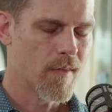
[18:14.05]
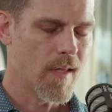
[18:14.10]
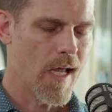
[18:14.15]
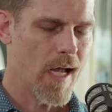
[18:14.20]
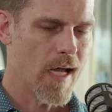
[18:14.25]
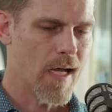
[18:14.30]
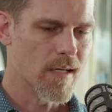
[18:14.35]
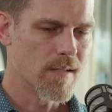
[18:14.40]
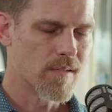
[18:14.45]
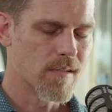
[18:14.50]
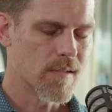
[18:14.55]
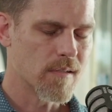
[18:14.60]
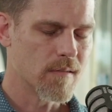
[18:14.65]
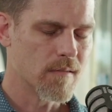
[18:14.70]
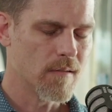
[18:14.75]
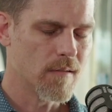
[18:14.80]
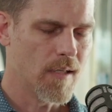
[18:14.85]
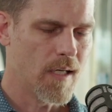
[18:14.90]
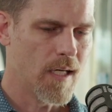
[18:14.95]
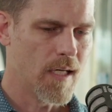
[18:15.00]
as
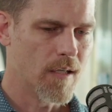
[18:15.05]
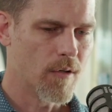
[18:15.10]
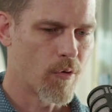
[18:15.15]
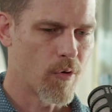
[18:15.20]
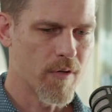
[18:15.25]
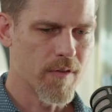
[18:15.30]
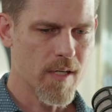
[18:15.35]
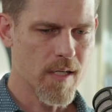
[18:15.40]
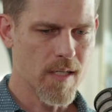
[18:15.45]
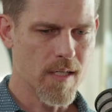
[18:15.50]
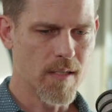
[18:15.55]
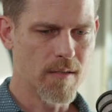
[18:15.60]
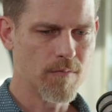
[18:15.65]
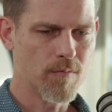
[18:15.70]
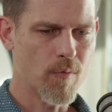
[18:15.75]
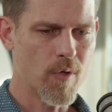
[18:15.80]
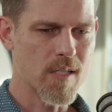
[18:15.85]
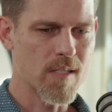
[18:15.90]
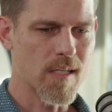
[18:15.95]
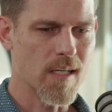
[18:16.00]
or the
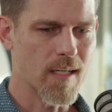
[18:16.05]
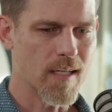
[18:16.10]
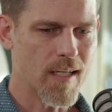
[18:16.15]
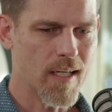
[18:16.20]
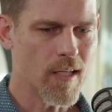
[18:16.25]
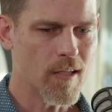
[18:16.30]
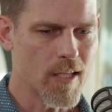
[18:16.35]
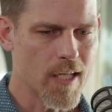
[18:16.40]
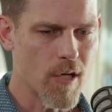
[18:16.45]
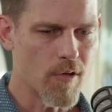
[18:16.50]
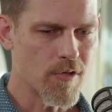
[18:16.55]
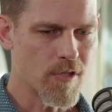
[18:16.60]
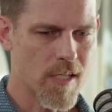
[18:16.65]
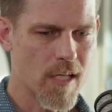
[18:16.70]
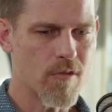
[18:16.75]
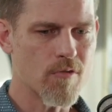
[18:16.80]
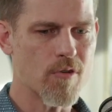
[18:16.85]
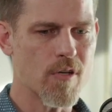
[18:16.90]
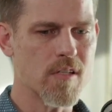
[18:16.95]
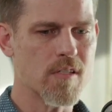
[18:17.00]
what is it,
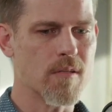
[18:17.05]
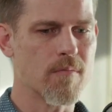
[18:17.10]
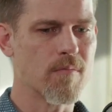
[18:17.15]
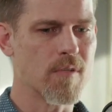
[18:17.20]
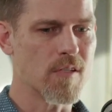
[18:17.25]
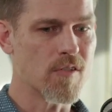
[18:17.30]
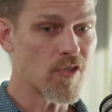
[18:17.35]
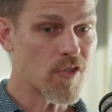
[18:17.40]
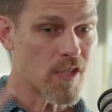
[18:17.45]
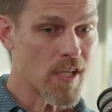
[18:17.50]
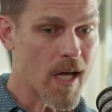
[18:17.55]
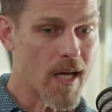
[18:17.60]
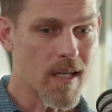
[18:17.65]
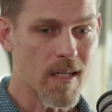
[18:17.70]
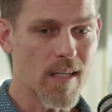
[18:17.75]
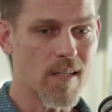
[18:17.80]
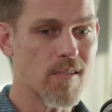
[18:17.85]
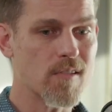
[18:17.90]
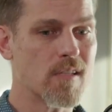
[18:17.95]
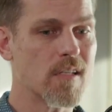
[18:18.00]
heliocentrism, the
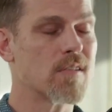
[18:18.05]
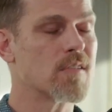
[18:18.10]
sun as the